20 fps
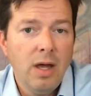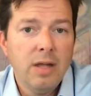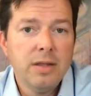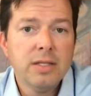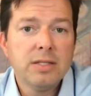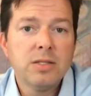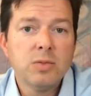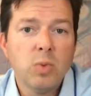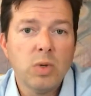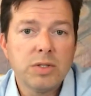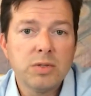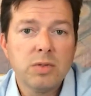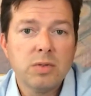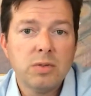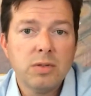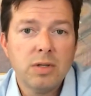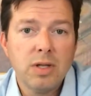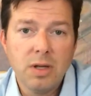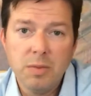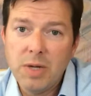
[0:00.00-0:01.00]
And this is
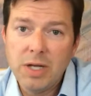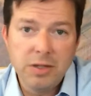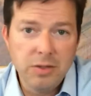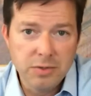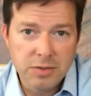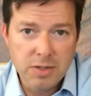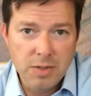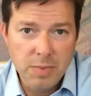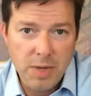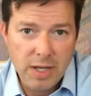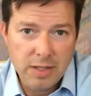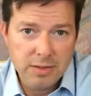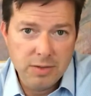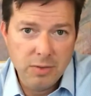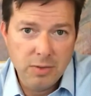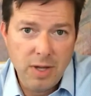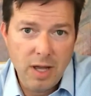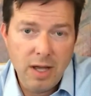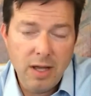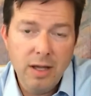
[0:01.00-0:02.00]
what's going to make yours the
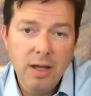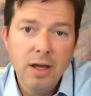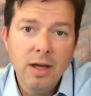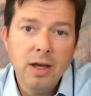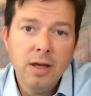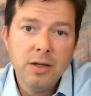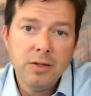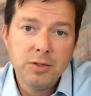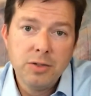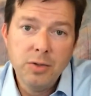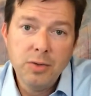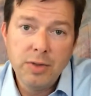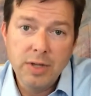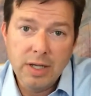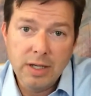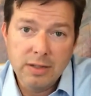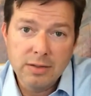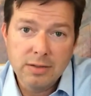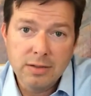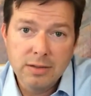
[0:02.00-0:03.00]
best, okay? Two
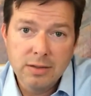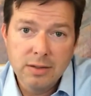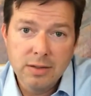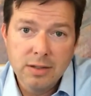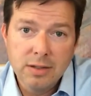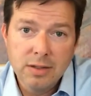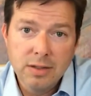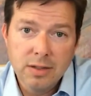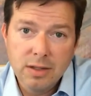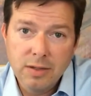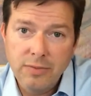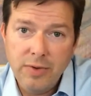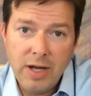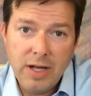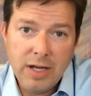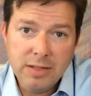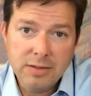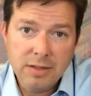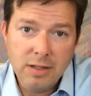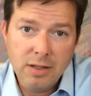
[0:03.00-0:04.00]
things: the
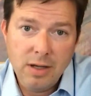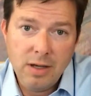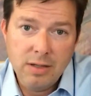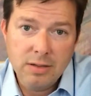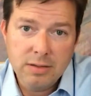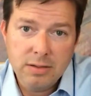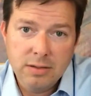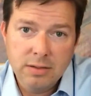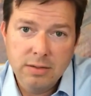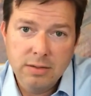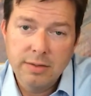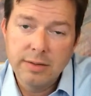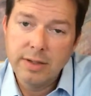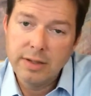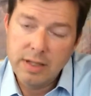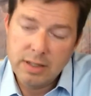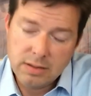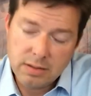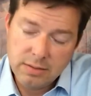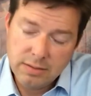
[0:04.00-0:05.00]
financing clause,
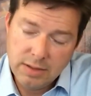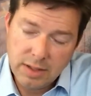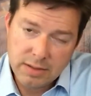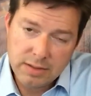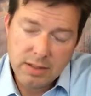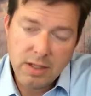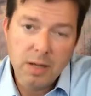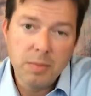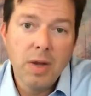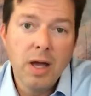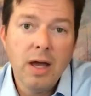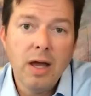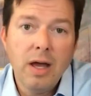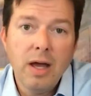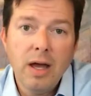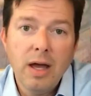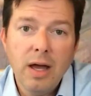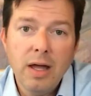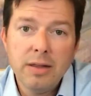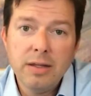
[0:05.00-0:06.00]
and that's next time,
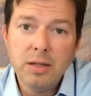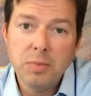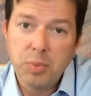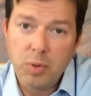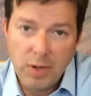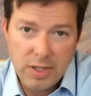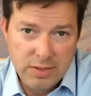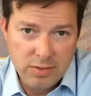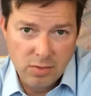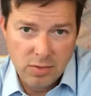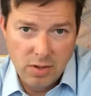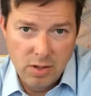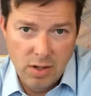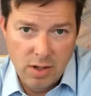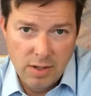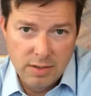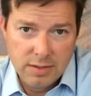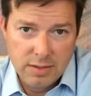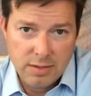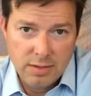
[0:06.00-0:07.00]
and the appraisal
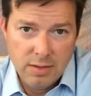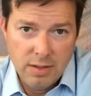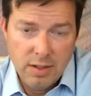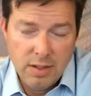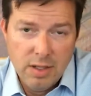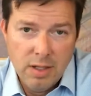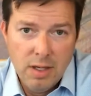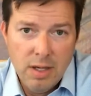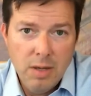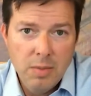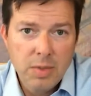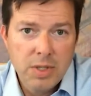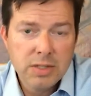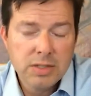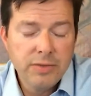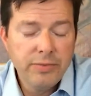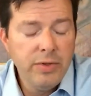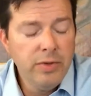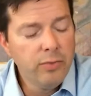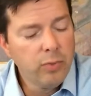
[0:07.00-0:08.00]
clause.
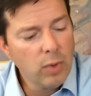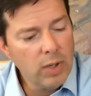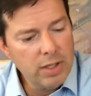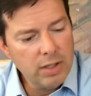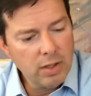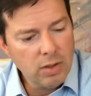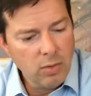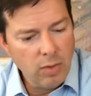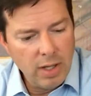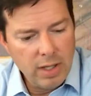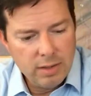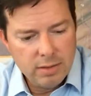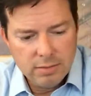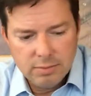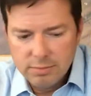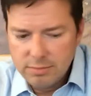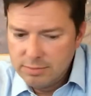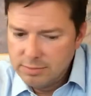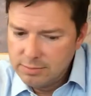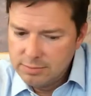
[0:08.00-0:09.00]
Because if you've written a great
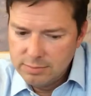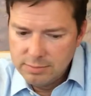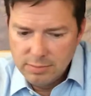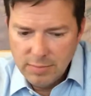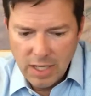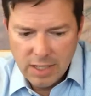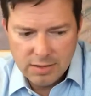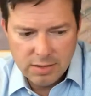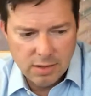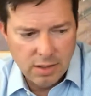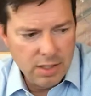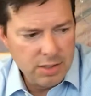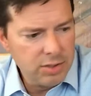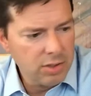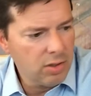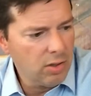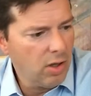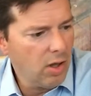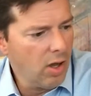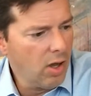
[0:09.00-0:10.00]

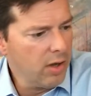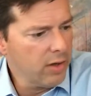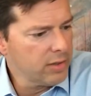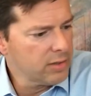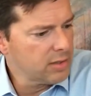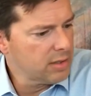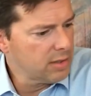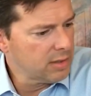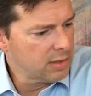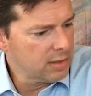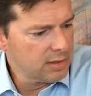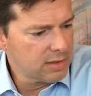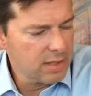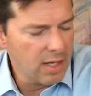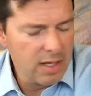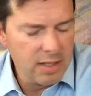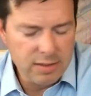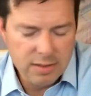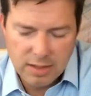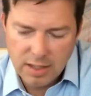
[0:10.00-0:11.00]
escalation clause and
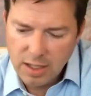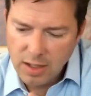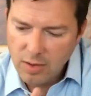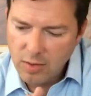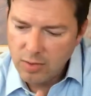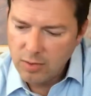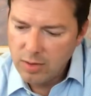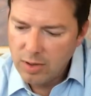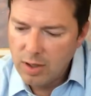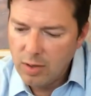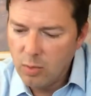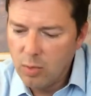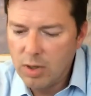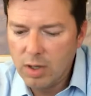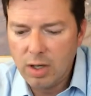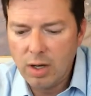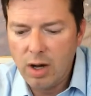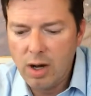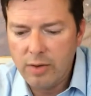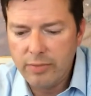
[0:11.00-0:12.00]
says, we're
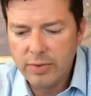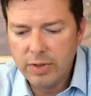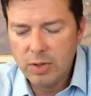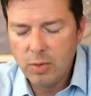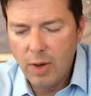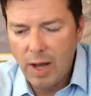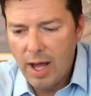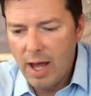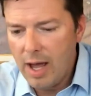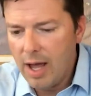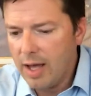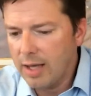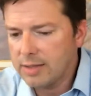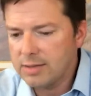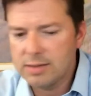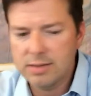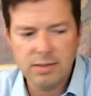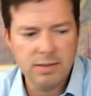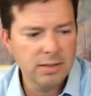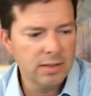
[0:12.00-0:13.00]
going to offer you
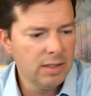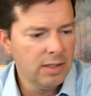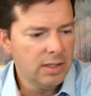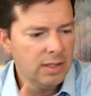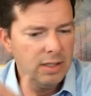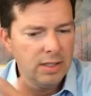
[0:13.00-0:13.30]
X,